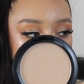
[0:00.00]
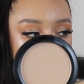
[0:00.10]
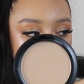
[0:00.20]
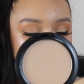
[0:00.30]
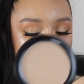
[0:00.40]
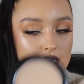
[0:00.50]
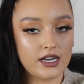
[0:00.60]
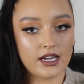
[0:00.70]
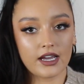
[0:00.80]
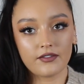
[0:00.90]
is the
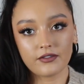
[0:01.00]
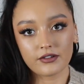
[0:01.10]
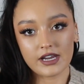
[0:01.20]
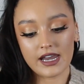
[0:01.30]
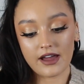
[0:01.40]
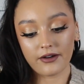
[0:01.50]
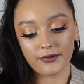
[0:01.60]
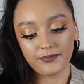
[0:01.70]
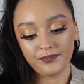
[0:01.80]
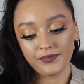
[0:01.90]
shade. I have one right
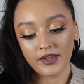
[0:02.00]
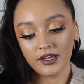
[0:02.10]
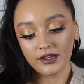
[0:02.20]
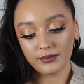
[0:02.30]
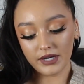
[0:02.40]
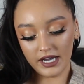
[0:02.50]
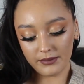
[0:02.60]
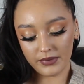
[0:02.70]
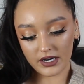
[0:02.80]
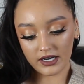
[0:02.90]
now, but
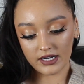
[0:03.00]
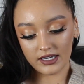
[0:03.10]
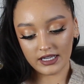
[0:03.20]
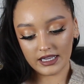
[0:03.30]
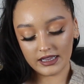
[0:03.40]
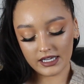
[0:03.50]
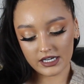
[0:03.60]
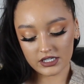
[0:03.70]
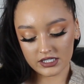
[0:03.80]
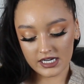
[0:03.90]
I bought a
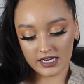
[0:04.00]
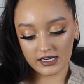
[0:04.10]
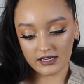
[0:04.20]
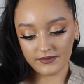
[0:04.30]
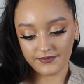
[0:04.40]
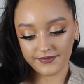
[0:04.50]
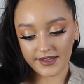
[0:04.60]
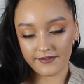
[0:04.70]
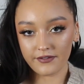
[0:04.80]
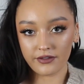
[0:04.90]
lighter shade
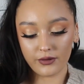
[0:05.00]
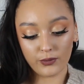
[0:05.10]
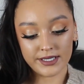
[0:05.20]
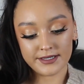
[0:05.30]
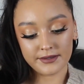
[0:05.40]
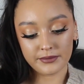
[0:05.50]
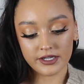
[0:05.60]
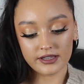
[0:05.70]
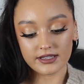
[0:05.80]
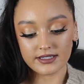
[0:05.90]
for the winter
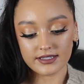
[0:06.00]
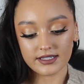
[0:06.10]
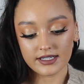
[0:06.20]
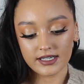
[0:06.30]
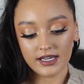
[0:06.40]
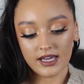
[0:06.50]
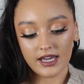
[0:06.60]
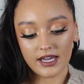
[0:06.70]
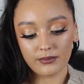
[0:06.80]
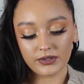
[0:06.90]
months.
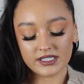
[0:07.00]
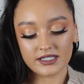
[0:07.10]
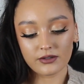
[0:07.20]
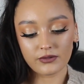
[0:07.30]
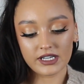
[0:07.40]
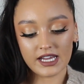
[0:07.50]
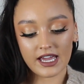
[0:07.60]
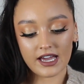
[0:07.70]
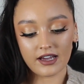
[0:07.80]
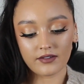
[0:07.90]
And plus the one I
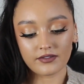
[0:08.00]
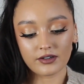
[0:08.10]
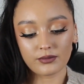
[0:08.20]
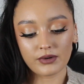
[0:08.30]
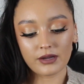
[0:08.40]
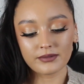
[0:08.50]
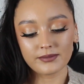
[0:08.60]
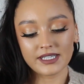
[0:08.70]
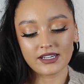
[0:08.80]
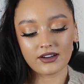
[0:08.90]
have, it'll
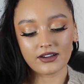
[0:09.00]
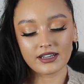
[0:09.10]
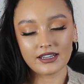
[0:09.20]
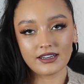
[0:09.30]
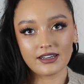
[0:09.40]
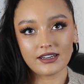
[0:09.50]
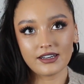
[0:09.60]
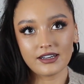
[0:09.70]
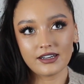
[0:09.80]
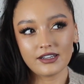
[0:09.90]
probably be gone in
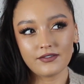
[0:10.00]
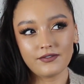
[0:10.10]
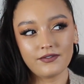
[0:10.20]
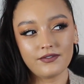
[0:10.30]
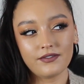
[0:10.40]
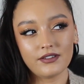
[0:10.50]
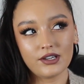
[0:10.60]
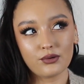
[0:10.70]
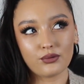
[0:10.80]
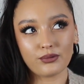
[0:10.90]

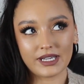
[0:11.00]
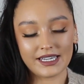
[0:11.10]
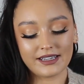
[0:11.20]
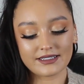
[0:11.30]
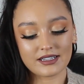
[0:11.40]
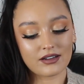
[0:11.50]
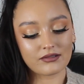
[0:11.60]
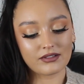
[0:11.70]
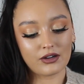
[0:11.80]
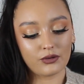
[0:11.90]
few weeks, I
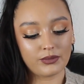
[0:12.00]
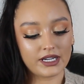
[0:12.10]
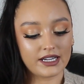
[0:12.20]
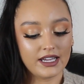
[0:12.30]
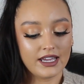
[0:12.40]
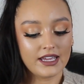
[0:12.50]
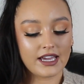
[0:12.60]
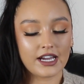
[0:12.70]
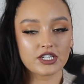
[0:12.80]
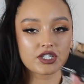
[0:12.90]
don't know, but
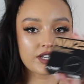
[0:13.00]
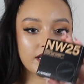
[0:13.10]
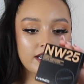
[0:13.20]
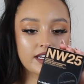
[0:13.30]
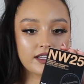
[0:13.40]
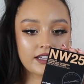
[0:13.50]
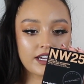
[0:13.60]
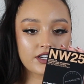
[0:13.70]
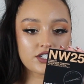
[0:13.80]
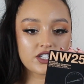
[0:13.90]
yeah, I just got it in a
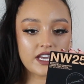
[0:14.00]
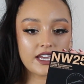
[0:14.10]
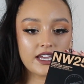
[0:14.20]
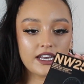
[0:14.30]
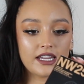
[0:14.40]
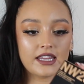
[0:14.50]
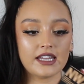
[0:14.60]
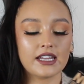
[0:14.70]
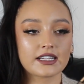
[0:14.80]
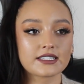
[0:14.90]
lighter shade, and
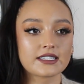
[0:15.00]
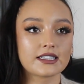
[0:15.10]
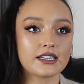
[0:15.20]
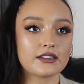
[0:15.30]
then next,